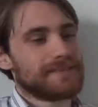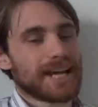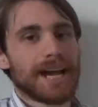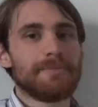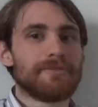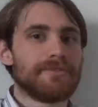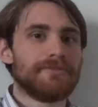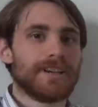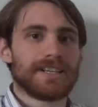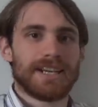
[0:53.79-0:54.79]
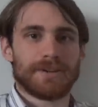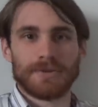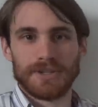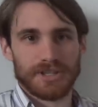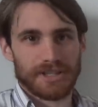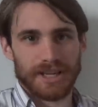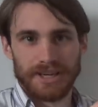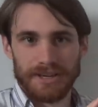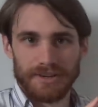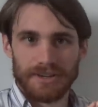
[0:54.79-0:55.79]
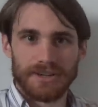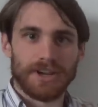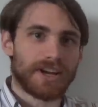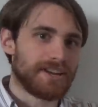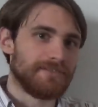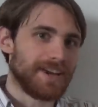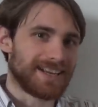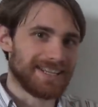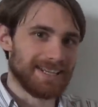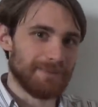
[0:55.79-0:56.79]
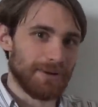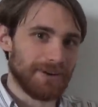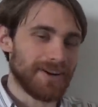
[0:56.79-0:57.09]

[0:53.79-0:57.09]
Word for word: type of Infect deck or just not Infect anymore,